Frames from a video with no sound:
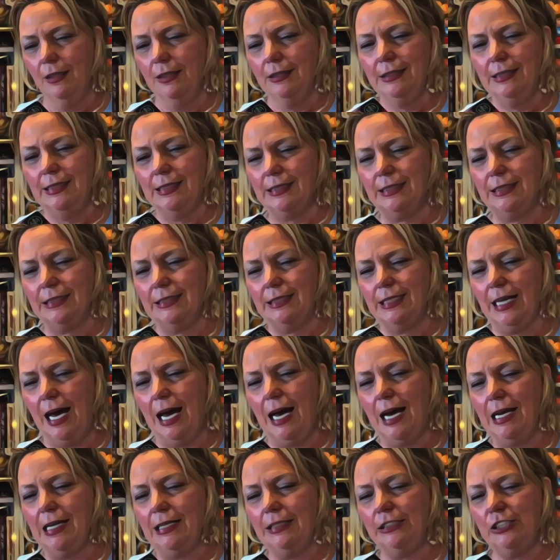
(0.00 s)

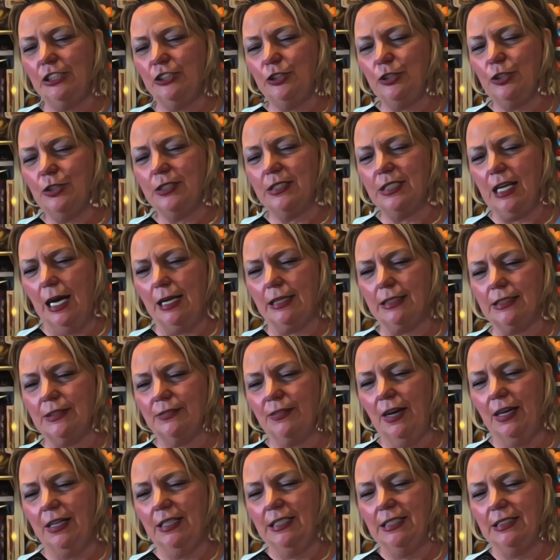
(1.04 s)
Designed to
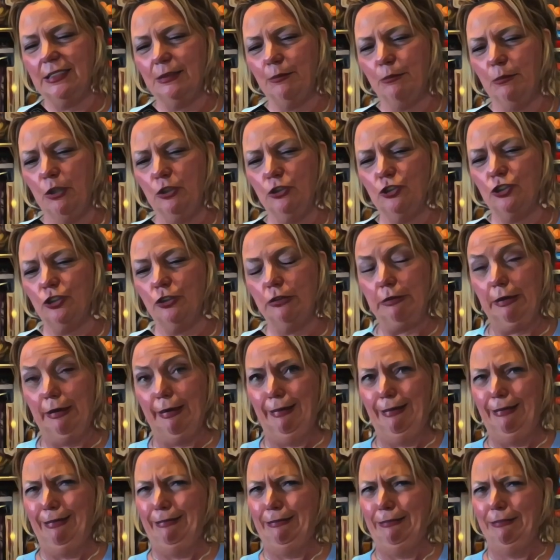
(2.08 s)
satisfy his emotional
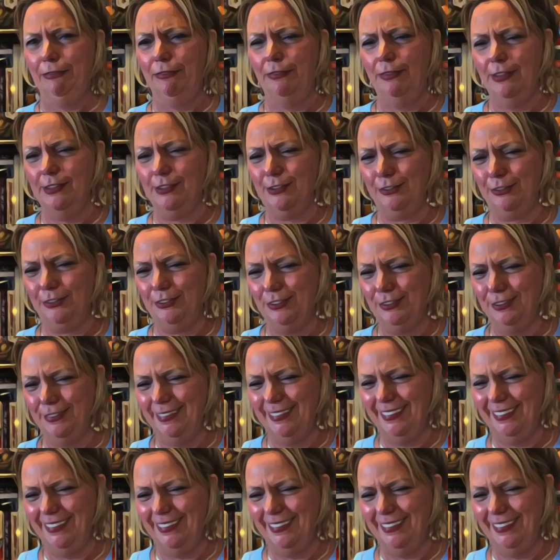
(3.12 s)
and physical